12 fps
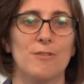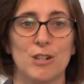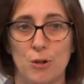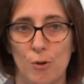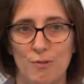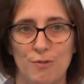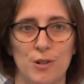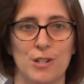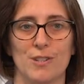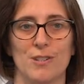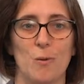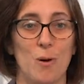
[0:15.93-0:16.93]
for your
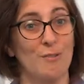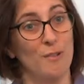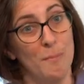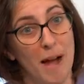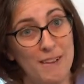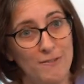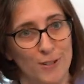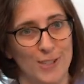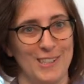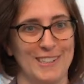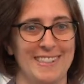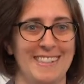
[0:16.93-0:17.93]
foot or for my foot.